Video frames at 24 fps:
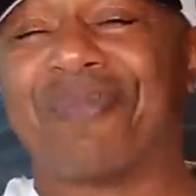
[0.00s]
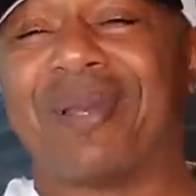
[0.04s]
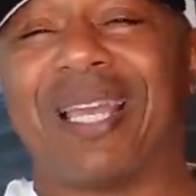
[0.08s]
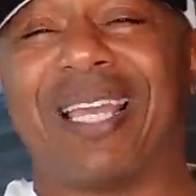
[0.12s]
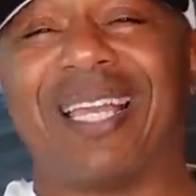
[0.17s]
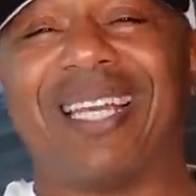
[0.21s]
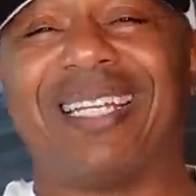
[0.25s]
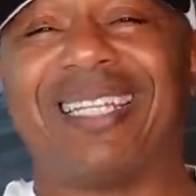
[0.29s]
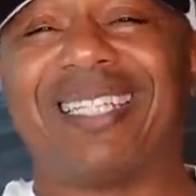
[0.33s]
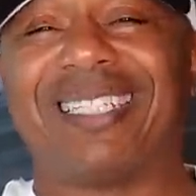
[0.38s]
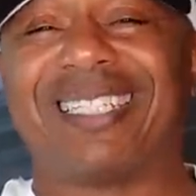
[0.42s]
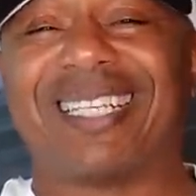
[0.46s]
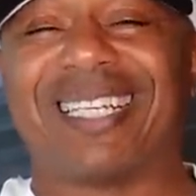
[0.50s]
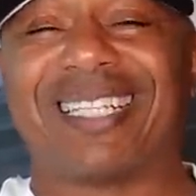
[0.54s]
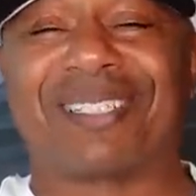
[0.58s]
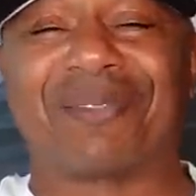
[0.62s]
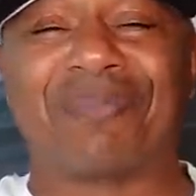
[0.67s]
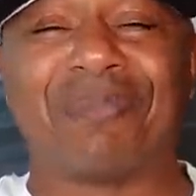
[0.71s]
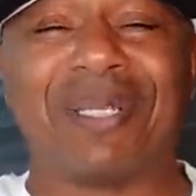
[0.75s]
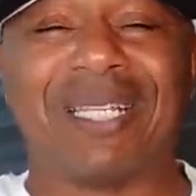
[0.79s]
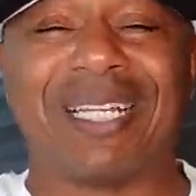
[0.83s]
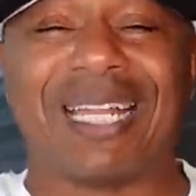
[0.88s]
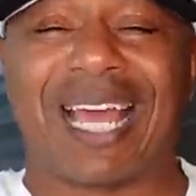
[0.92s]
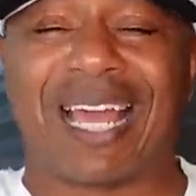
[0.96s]
man, to
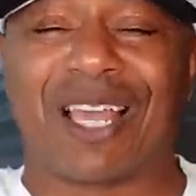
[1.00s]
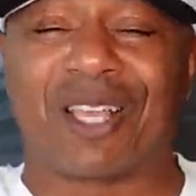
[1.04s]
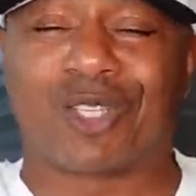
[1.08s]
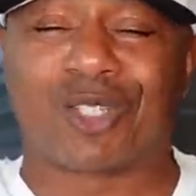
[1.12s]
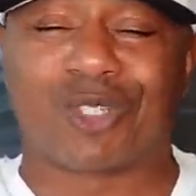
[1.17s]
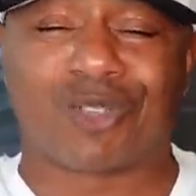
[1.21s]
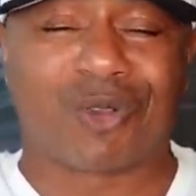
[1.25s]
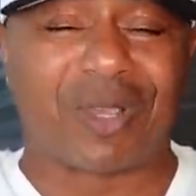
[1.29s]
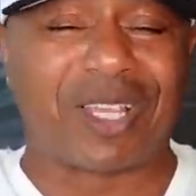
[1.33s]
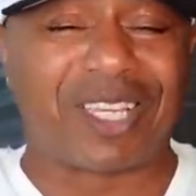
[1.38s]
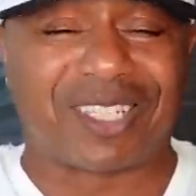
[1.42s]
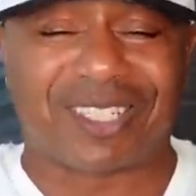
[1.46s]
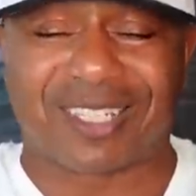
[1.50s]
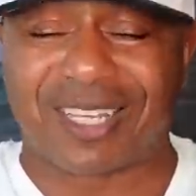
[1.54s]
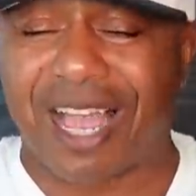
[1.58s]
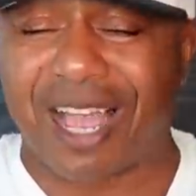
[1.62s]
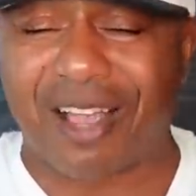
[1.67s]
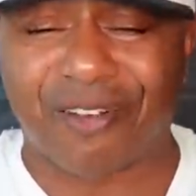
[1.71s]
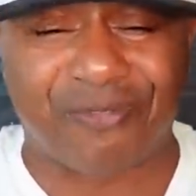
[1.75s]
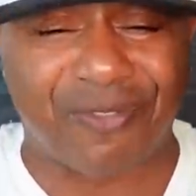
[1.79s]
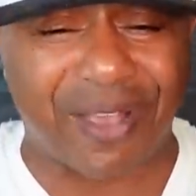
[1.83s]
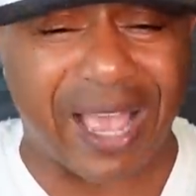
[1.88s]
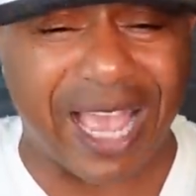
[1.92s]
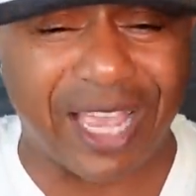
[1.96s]
just be like straight
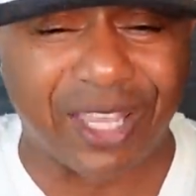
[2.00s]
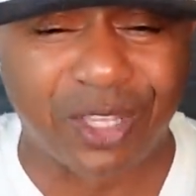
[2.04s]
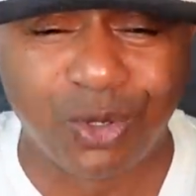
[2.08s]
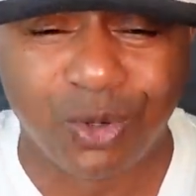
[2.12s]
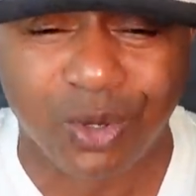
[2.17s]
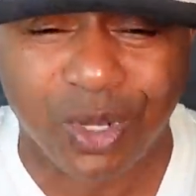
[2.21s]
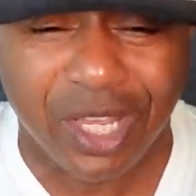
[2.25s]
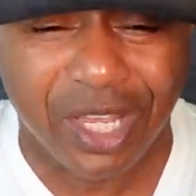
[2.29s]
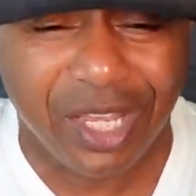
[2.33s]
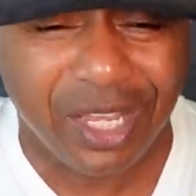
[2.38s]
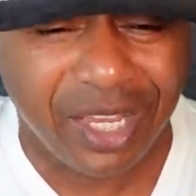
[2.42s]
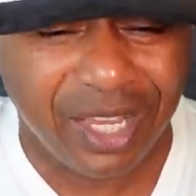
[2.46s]
shock value,